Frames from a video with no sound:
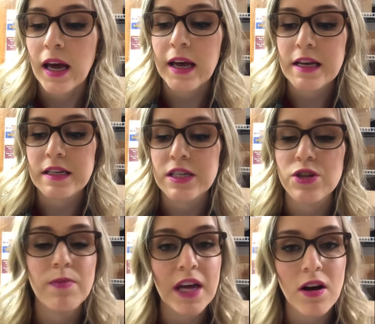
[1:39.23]
And
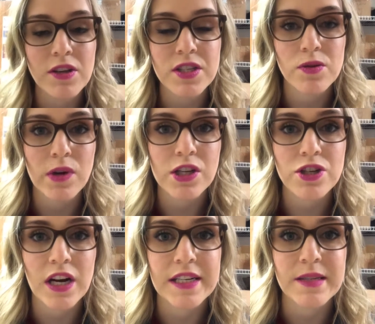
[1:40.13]
you may also want to
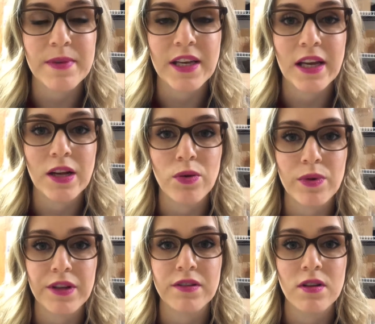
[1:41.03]
try speaking
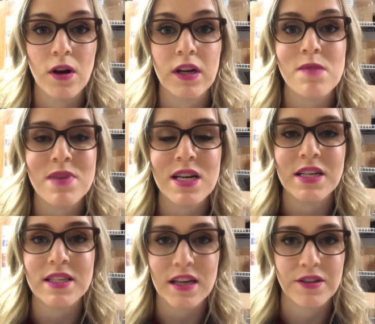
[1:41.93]
with
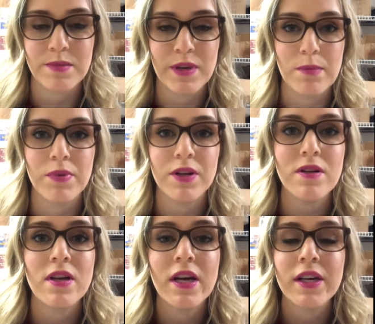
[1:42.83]
non-competing
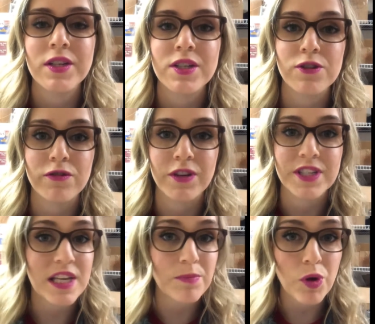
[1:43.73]
salespeople. So for
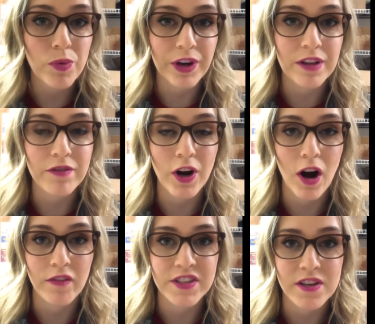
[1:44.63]
example, working for
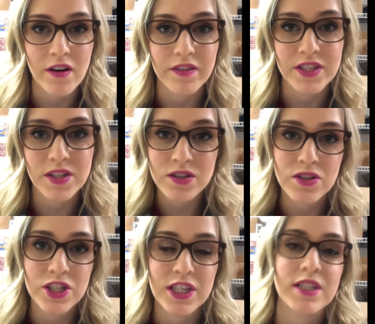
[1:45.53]
Office Coffee
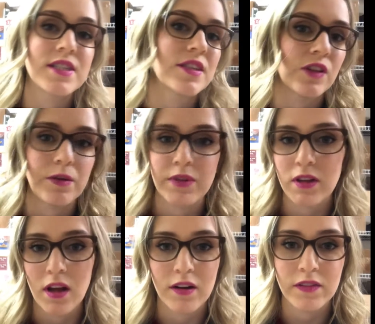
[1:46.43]
Solutions, dealing with a
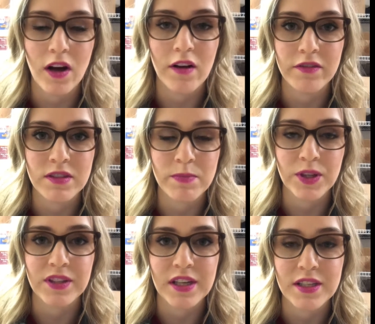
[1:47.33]
lot of office
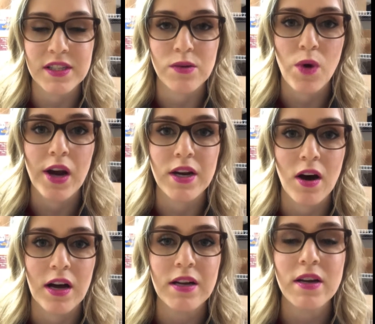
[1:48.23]
buildings and
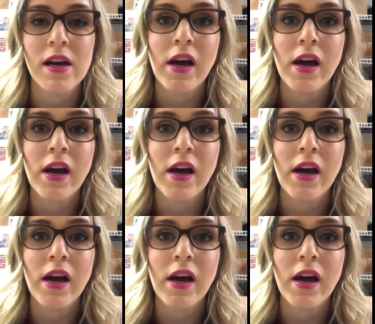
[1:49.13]
whatnot,